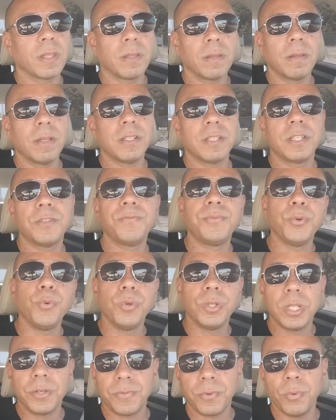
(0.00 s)
There's a
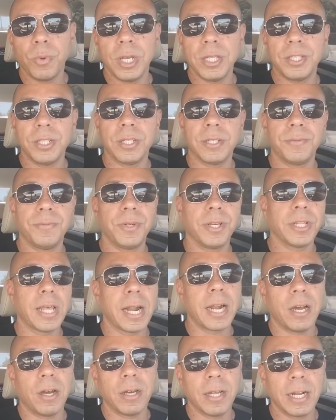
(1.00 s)
few different ways you can figure
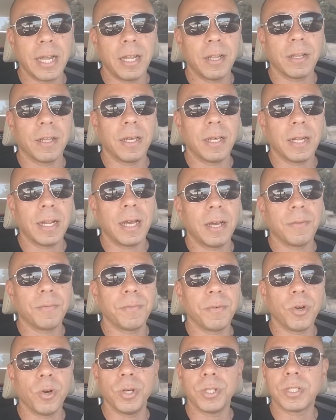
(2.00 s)
that out, and I'll
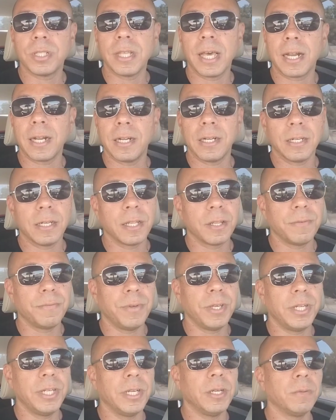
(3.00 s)
go into that in another
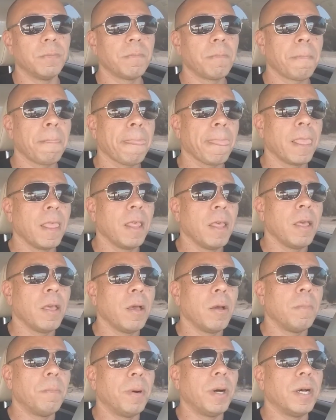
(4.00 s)
video.
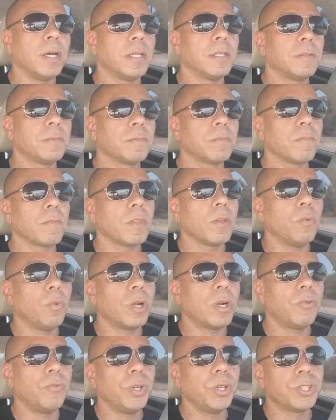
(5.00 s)
But
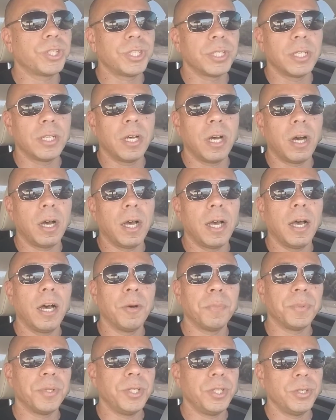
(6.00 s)
what a realtor is going to
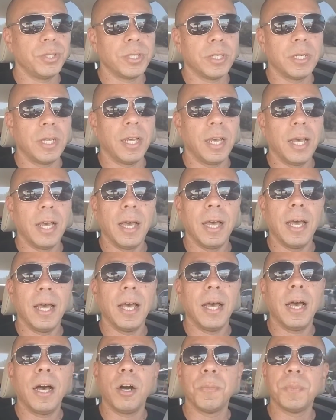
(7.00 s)
help you do is going
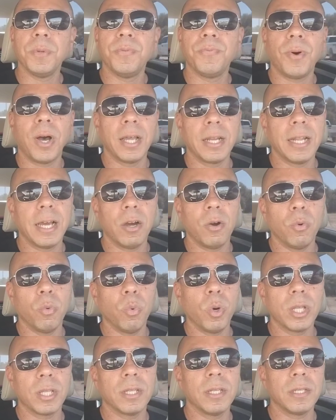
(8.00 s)
to help you find out
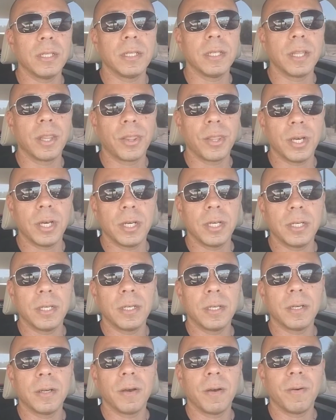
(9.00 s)
what the
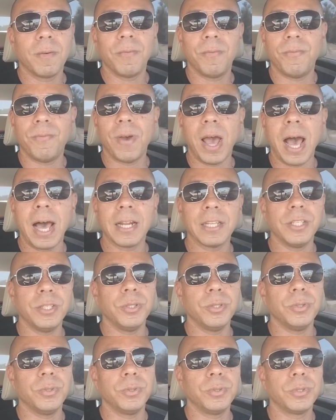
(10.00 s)

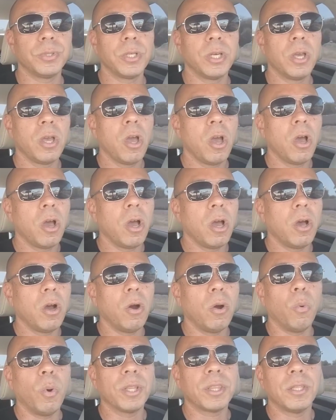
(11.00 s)
values,
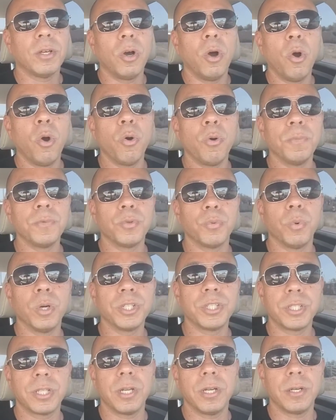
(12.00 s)
or what the homes,
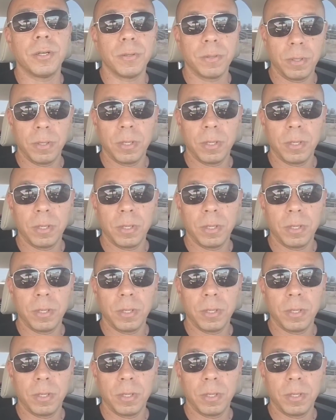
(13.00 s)
once they're